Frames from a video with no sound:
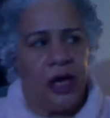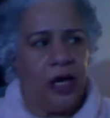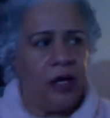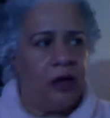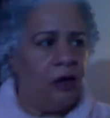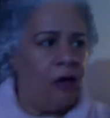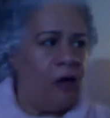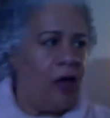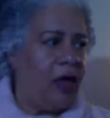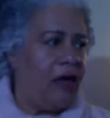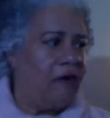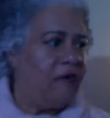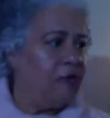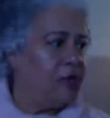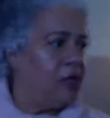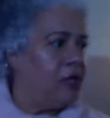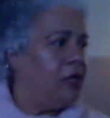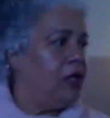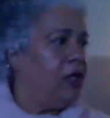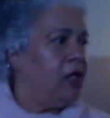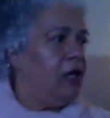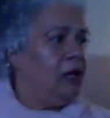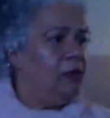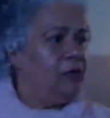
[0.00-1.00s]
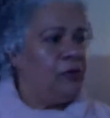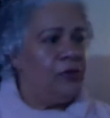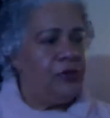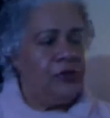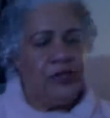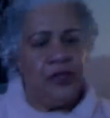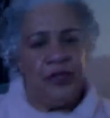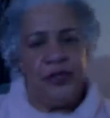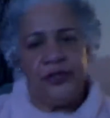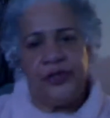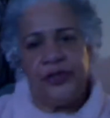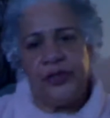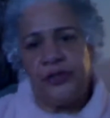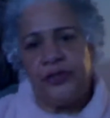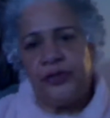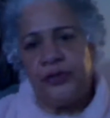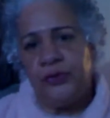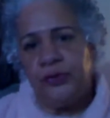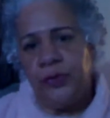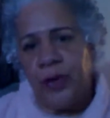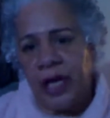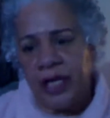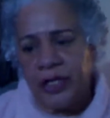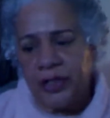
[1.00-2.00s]
I don't have a producer,
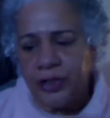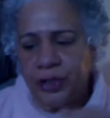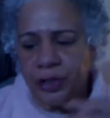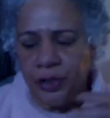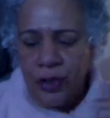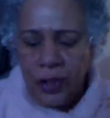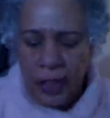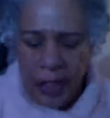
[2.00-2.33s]
director,